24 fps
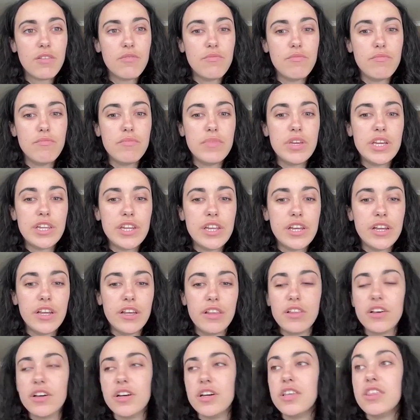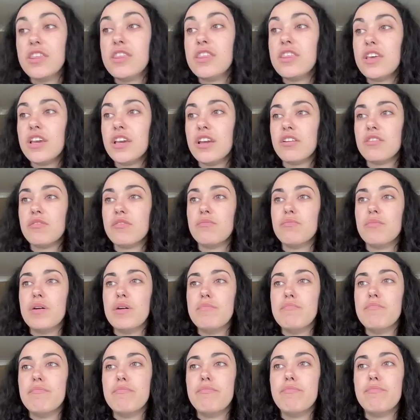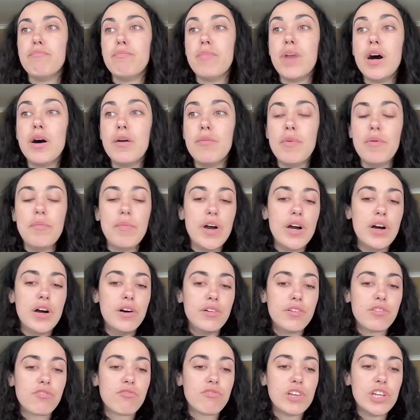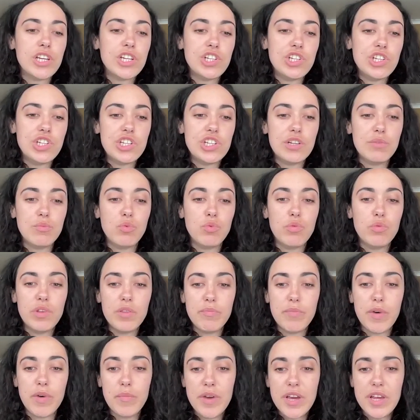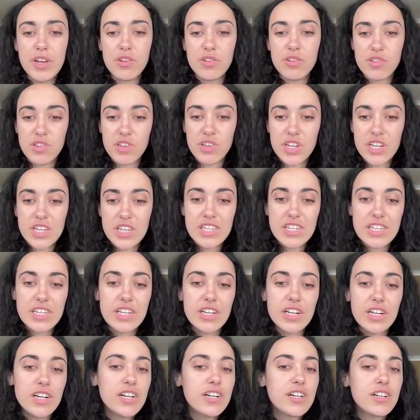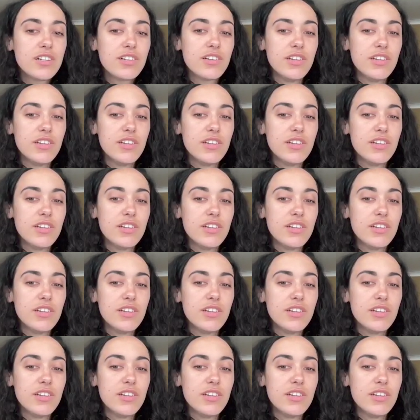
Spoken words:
meaning that I think my mum and my aunt's relationship with Barbados as an idea